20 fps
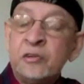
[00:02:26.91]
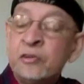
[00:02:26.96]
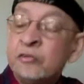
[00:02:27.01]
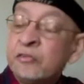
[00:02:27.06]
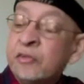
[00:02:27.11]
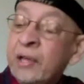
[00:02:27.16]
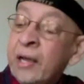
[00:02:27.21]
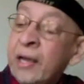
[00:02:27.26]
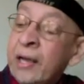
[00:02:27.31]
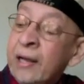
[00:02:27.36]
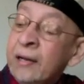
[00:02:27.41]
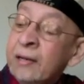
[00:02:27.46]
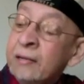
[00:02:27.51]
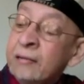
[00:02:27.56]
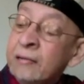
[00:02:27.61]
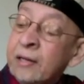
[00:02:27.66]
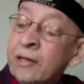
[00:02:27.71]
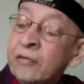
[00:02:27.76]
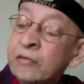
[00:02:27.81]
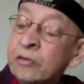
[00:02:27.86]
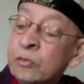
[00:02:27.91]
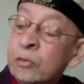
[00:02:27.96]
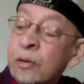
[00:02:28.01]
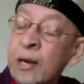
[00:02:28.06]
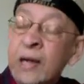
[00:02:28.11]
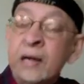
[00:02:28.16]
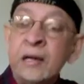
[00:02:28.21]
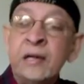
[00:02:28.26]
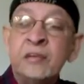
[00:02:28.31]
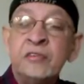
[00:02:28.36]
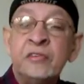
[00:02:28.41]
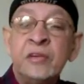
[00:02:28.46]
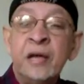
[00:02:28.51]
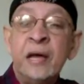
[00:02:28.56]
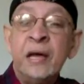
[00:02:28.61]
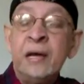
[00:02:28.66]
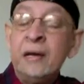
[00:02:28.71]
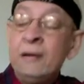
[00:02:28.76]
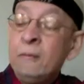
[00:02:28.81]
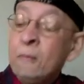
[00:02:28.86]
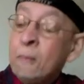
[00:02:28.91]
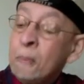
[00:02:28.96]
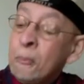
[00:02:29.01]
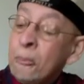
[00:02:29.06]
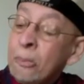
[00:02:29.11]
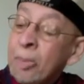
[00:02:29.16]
to say, as the Quran is saying,